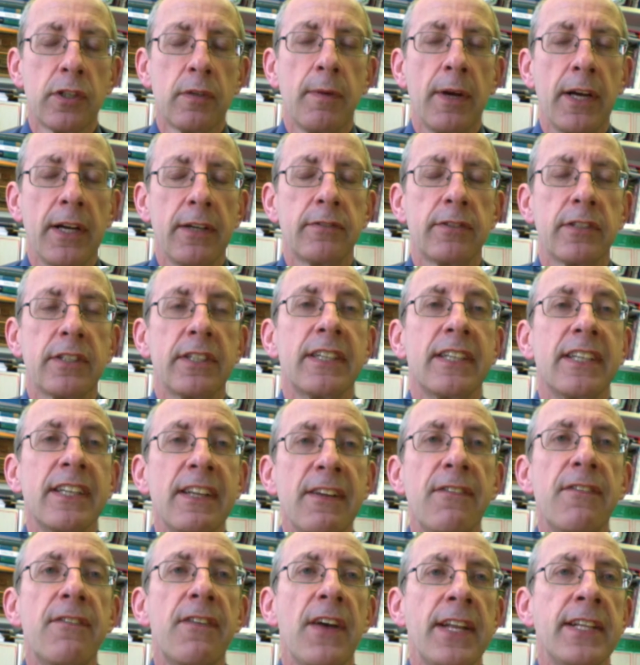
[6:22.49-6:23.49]
about
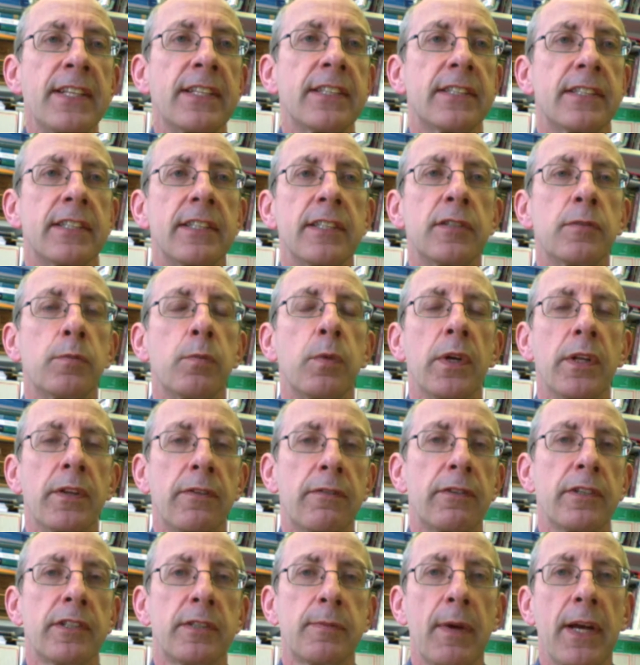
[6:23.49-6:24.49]
defences
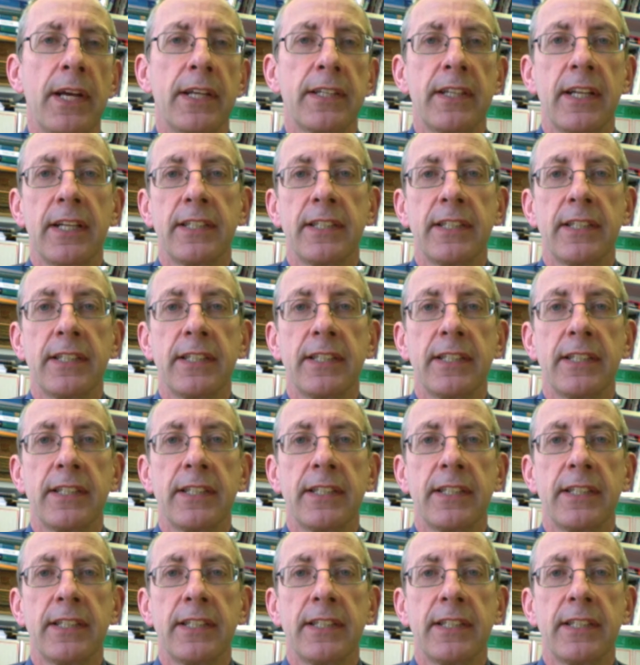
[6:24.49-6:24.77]
with respect,